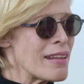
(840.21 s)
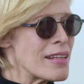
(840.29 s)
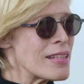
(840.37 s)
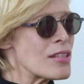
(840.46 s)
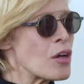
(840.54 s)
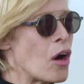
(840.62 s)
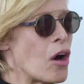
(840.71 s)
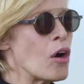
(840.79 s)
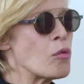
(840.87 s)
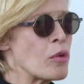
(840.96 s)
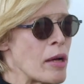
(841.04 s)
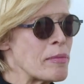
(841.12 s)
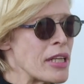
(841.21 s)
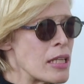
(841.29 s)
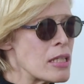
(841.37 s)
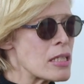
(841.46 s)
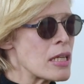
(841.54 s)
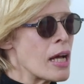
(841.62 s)
this is all
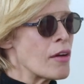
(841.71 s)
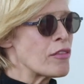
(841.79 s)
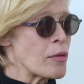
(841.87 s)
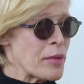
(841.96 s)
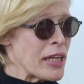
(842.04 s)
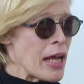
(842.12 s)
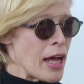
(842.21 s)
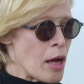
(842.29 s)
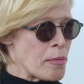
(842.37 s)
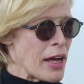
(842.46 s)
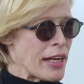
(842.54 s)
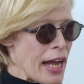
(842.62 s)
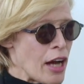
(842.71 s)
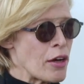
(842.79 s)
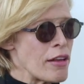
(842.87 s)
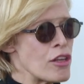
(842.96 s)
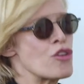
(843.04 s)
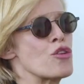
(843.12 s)
remnants from an
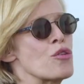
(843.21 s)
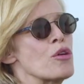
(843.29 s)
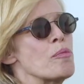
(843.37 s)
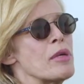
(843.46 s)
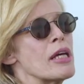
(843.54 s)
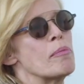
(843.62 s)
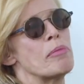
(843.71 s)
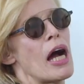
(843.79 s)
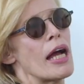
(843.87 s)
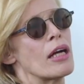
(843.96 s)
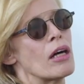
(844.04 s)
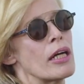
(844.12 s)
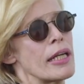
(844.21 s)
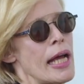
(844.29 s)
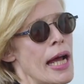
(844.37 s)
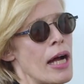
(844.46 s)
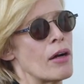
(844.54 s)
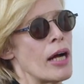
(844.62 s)
era that should be a bygone
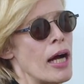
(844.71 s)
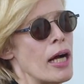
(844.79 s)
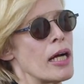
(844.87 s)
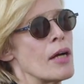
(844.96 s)
era. It